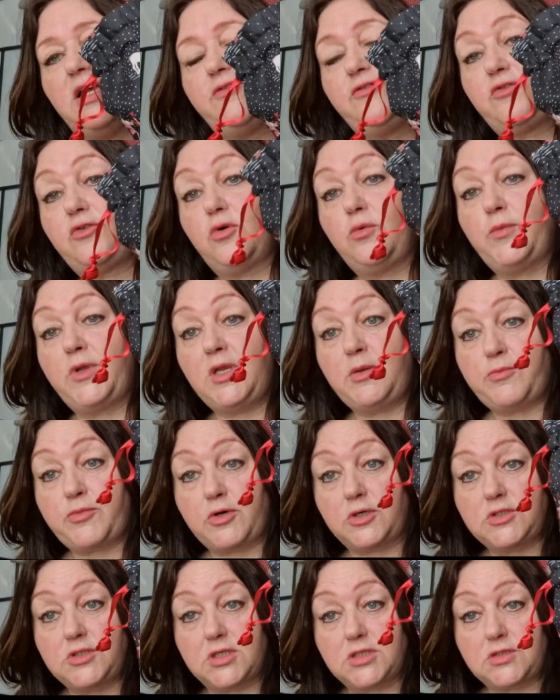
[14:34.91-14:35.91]
have so many
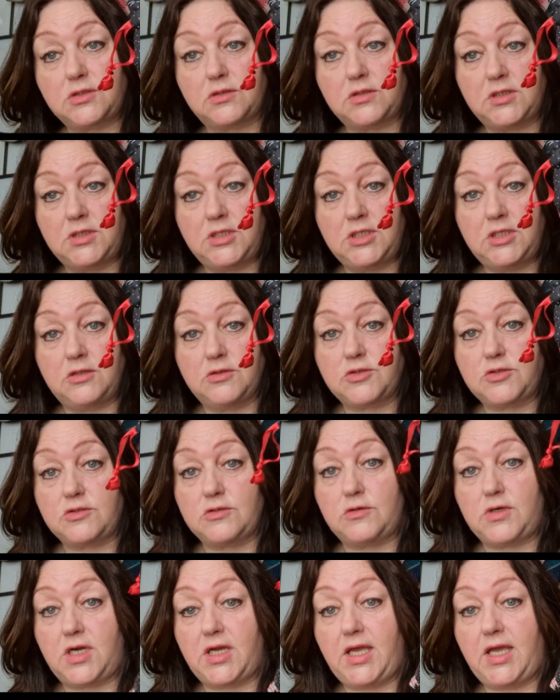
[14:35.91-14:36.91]
projects on the needle,
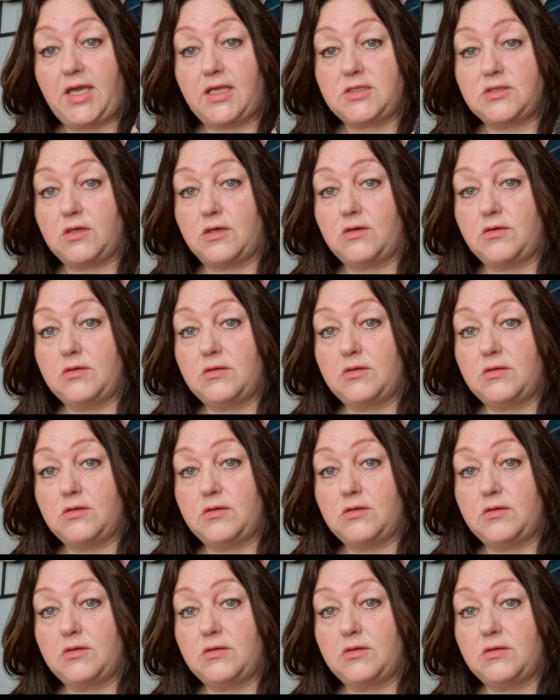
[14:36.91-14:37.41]
so I had